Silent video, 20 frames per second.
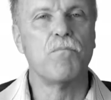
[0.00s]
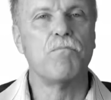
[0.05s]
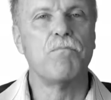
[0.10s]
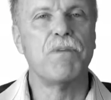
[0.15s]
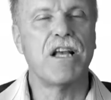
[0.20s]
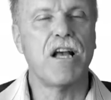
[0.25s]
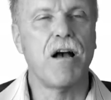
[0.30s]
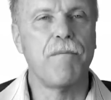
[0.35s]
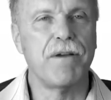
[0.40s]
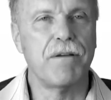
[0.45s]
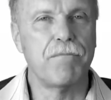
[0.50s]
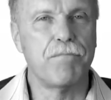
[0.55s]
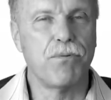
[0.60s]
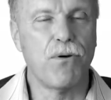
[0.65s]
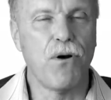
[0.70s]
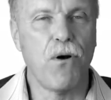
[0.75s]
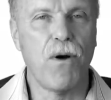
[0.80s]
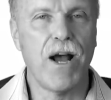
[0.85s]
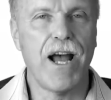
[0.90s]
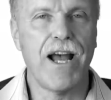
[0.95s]
becoming
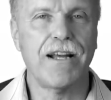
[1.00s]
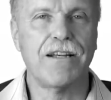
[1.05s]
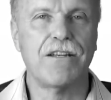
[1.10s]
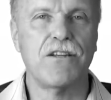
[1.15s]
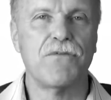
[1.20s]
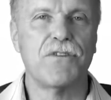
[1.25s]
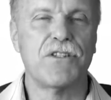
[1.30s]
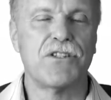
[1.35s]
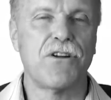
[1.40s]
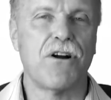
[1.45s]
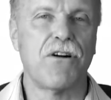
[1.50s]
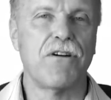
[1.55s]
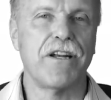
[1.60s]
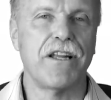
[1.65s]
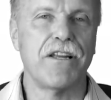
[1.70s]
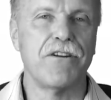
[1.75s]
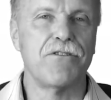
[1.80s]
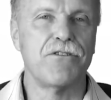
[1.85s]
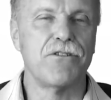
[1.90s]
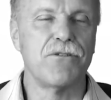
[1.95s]
proactive, started
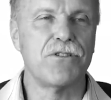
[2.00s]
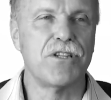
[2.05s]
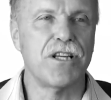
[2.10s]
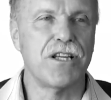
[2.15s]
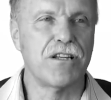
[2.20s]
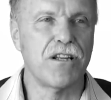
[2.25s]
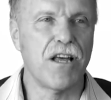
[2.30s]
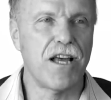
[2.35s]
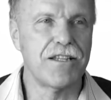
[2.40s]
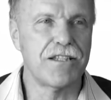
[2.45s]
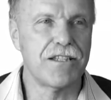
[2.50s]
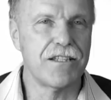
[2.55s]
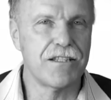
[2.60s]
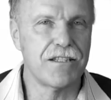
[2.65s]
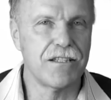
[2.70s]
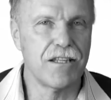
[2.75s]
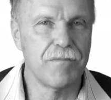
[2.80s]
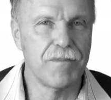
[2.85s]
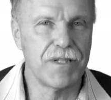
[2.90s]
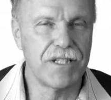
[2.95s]
introducing
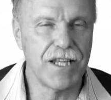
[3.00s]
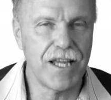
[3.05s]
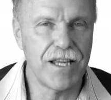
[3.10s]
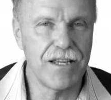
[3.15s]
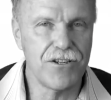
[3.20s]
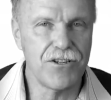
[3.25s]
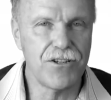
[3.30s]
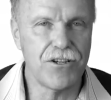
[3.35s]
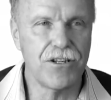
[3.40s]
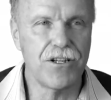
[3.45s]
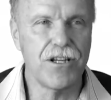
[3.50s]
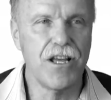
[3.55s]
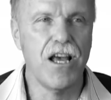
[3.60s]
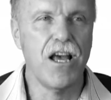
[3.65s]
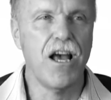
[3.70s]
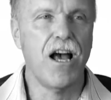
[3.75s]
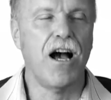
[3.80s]
license limitation.